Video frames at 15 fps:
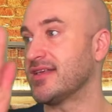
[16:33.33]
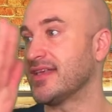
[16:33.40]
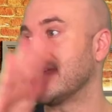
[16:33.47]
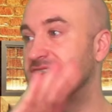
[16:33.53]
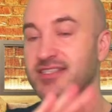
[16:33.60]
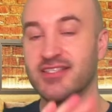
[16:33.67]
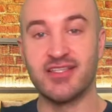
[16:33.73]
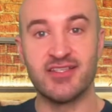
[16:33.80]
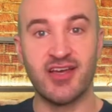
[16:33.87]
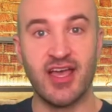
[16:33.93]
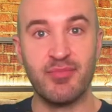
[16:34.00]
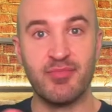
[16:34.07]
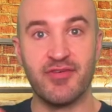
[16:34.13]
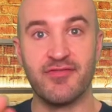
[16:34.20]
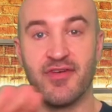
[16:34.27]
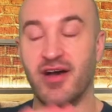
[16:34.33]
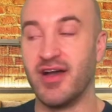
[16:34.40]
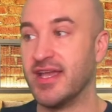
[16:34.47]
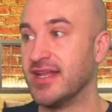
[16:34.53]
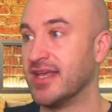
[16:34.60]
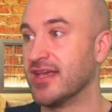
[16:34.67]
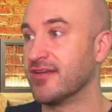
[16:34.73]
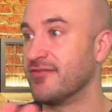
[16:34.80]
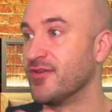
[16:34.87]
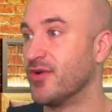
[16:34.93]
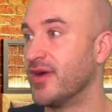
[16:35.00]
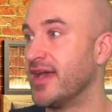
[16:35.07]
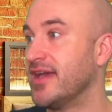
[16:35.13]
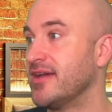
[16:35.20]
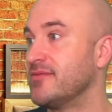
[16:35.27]
Guess it's a type of ironing of
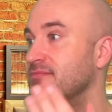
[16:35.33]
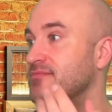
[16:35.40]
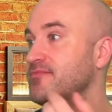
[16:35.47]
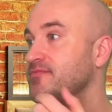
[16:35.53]
your hair.